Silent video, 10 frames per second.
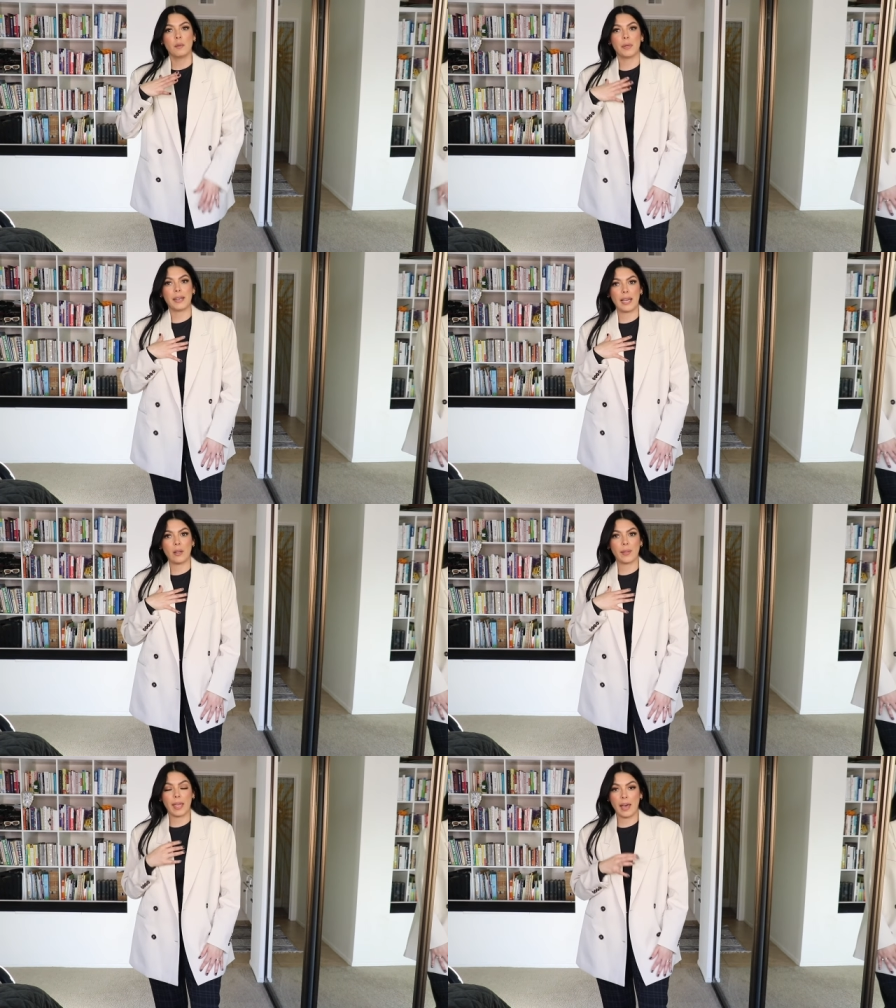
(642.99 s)
but
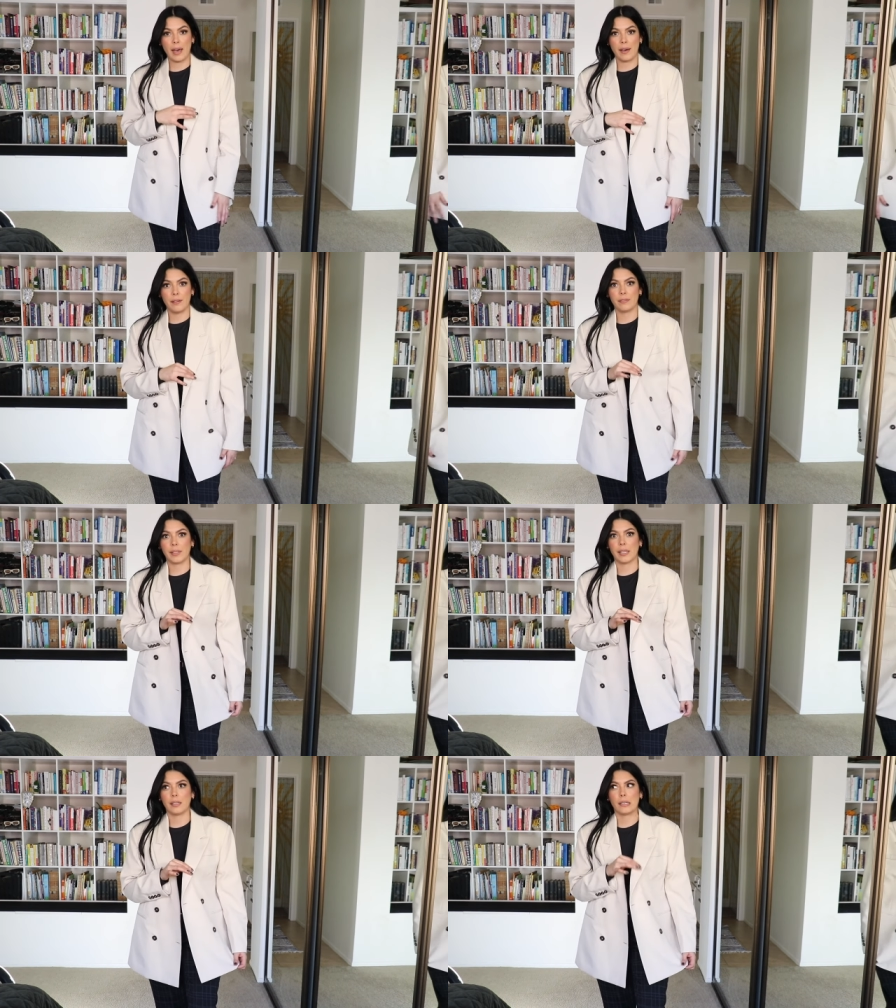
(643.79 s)
now they have
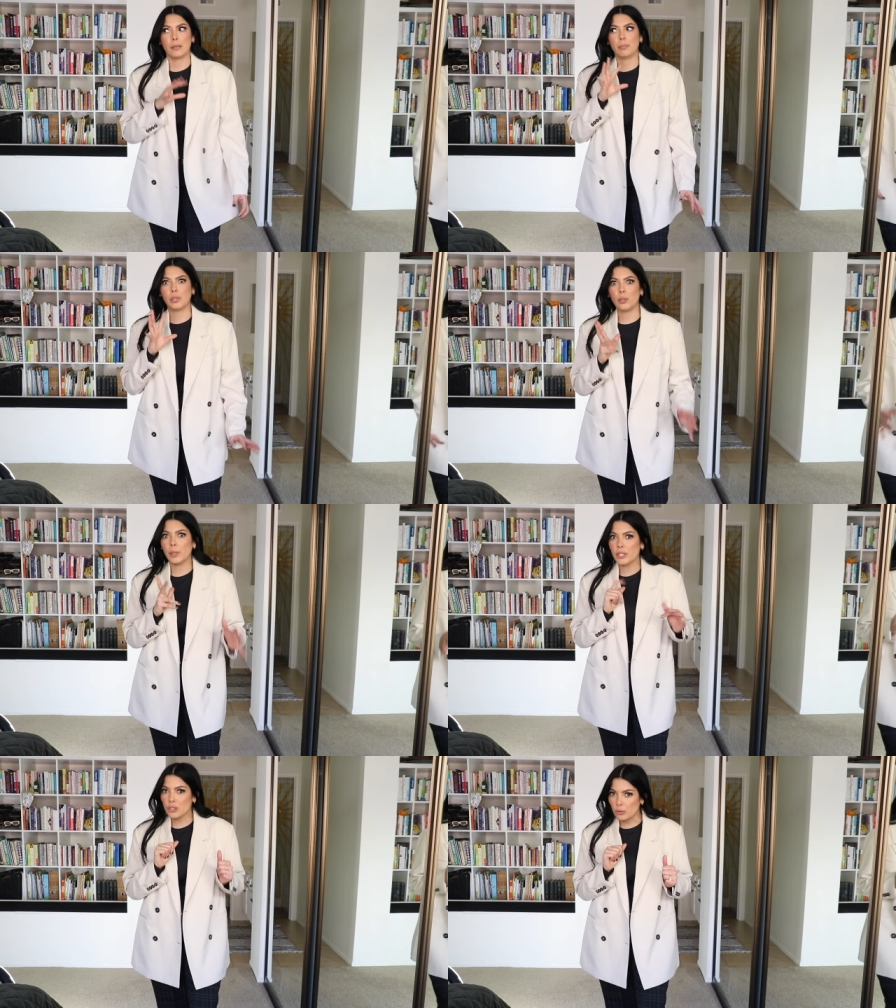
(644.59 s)
like a
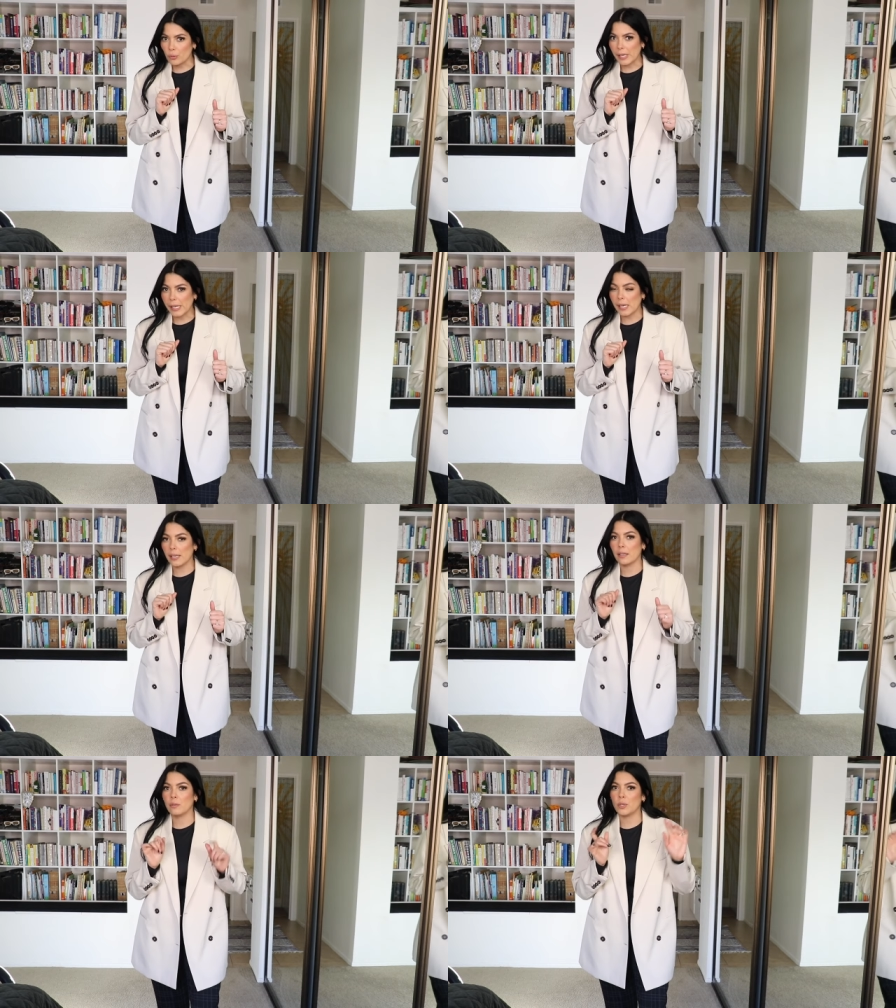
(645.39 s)
bluish green,